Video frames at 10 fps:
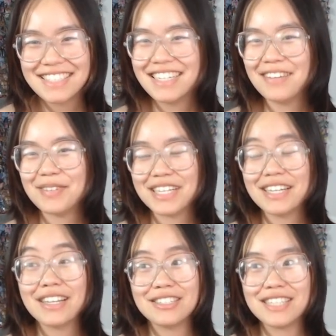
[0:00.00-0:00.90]
But then
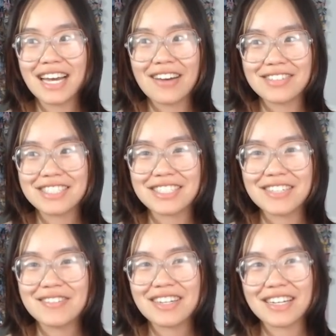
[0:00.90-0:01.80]
they do that every
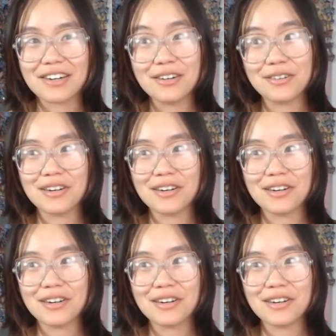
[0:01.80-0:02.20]
stream. They're like, oh,